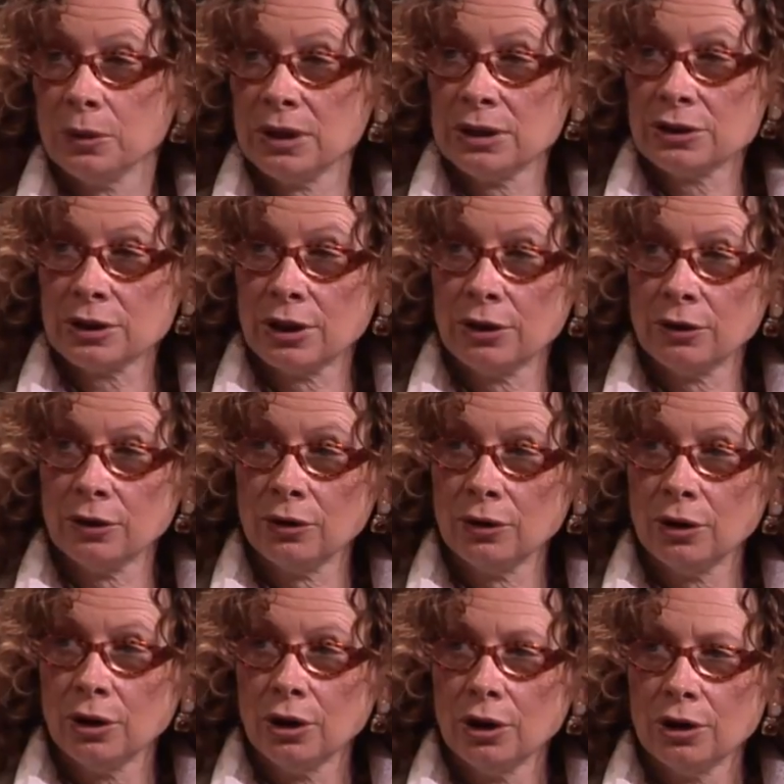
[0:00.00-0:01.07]
each other,
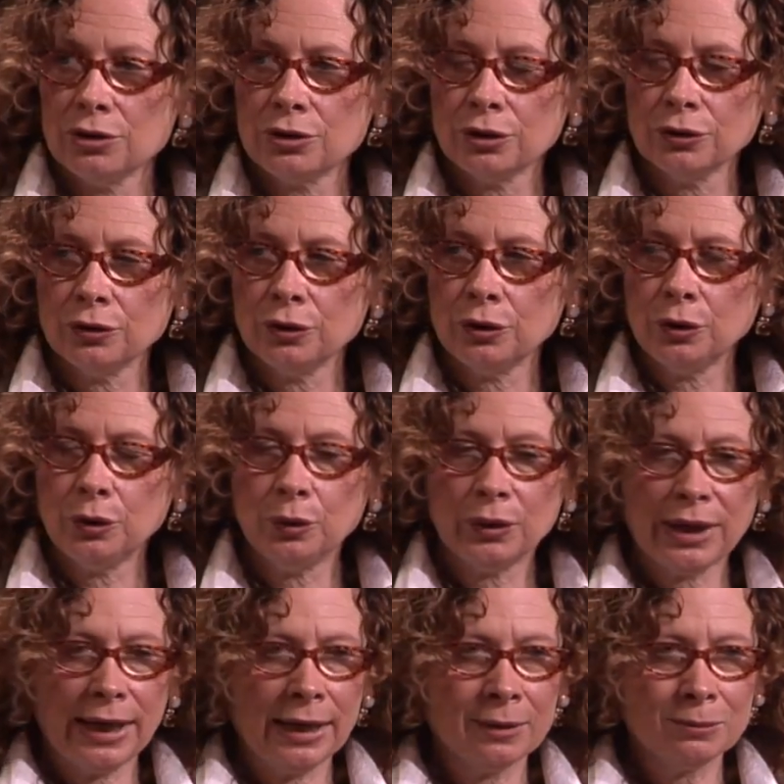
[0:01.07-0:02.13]
children who
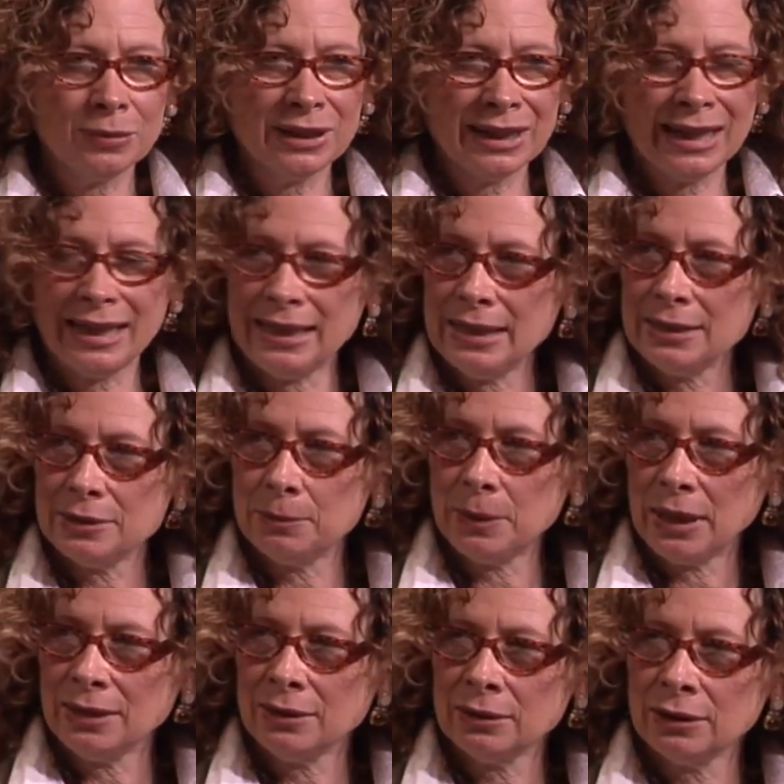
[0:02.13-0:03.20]
can't play
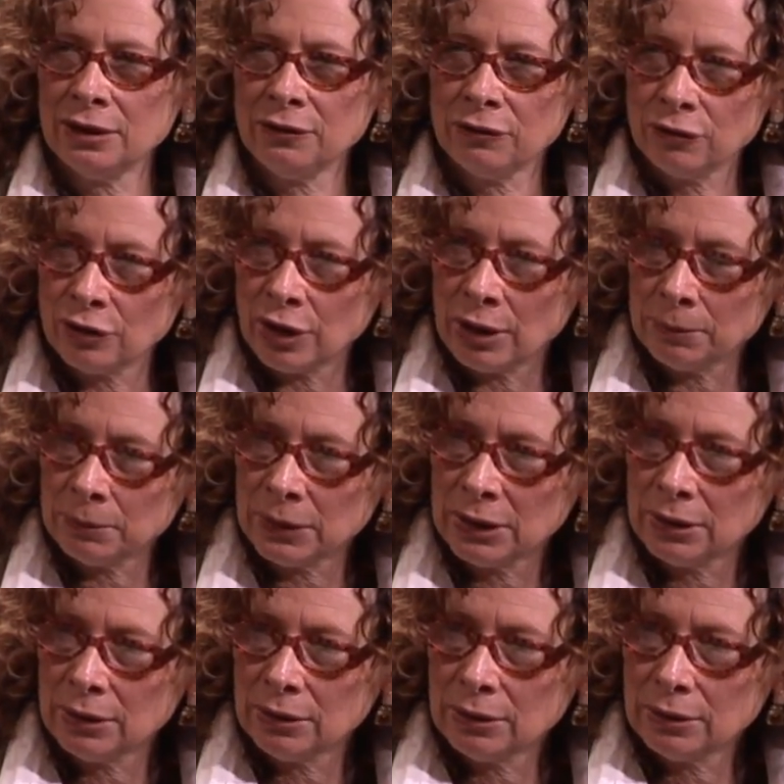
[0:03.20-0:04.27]
independently from
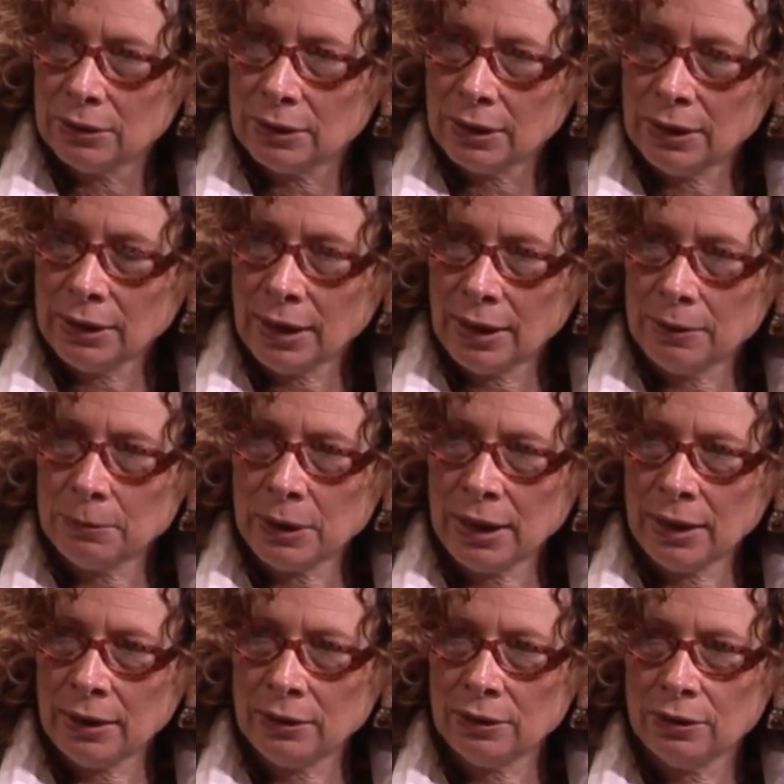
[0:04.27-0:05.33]
an
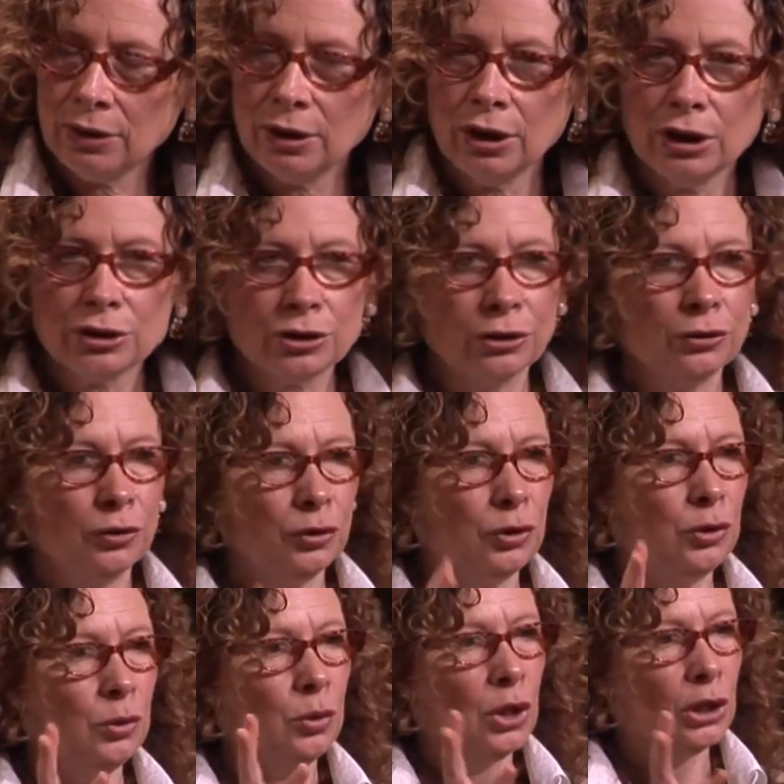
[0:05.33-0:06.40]
iPad, children
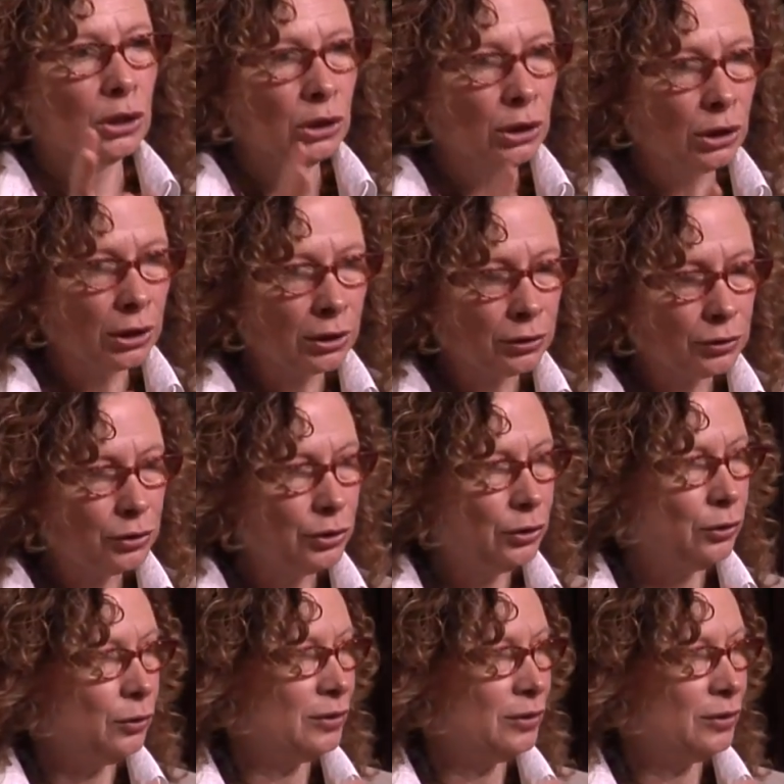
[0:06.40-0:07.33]
who look to